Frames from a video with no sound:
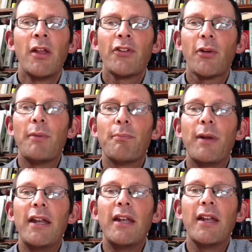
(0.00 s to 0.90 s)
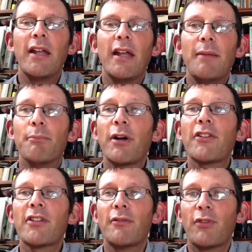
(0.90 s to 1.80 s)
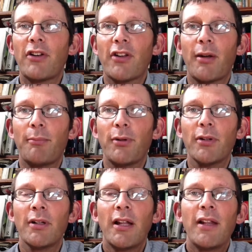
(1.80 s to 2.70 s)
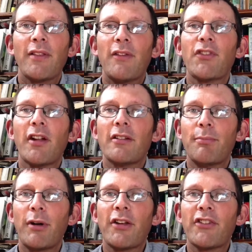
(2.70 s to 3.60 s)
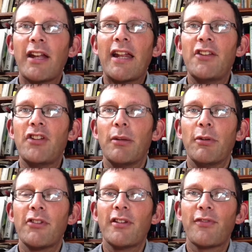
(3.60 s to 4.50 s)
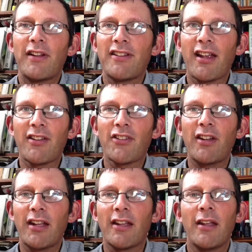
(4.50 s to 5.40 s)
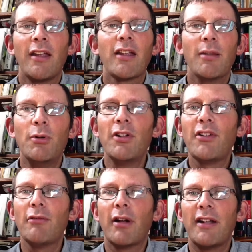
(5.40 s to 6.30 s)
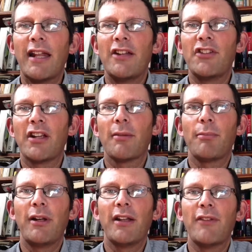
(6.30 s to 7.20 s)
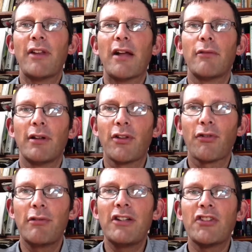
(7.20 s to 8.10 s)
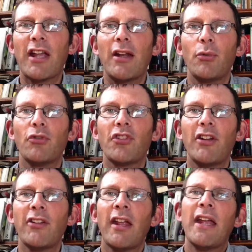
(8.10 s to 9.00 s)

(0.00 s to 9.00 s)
So in Brixton, for example, they've started Brixton Energy, which is a fantastic community-run energy company. They've now run 3 share launches.